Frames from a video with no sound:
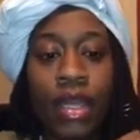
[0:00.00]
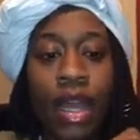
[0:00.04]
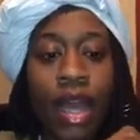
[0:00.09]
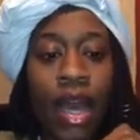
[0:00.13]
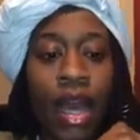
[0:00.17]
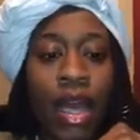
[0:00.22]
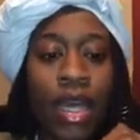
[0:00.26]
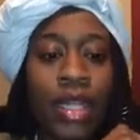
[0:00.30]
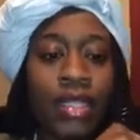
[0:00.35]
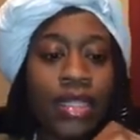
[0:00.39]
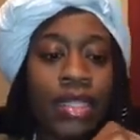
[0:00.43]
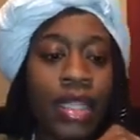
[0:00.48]

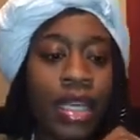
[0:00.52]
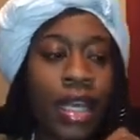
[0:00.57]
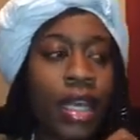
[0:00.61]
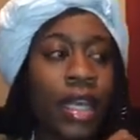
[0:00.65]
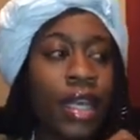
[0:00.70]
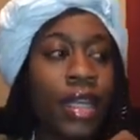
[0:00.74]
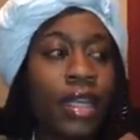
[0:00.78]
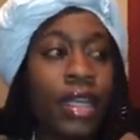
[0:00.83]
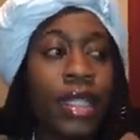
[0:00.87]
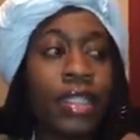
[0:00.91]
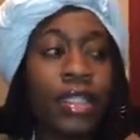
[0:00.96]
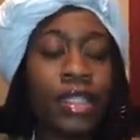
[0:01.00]
I say,
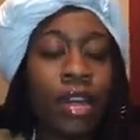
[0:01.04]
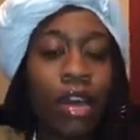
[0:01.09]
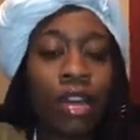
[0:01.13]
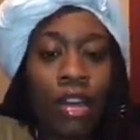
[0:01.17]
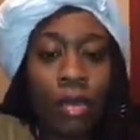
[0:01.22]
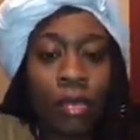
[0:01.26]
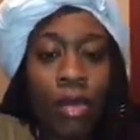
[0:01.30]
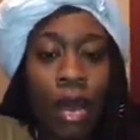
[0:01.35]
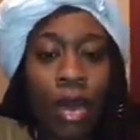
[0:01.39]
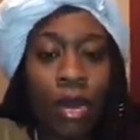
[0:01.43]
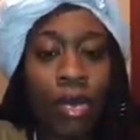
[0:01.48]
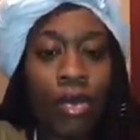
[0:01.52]
let's talk
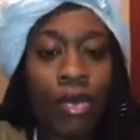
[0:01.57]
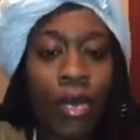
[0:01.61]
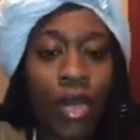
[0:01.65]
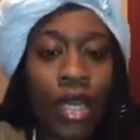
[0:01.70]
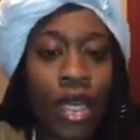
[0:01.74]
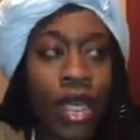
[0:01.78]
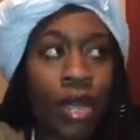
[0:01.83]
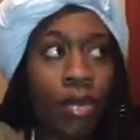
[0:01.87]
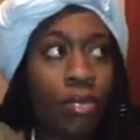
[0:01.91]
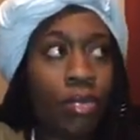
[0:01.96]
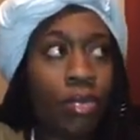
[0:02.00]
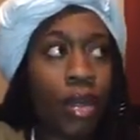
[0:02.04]
about who we
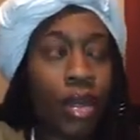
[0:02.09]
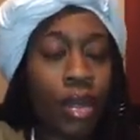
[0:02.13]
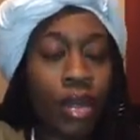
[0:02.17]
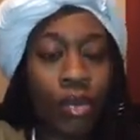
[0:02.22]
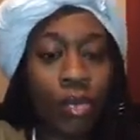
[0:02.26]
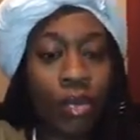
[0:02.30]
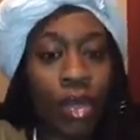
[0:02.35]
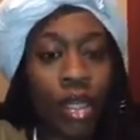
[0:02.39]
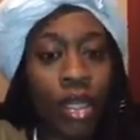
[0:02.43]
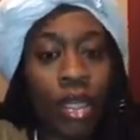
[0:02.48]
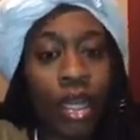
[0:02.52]
getting pregnant with.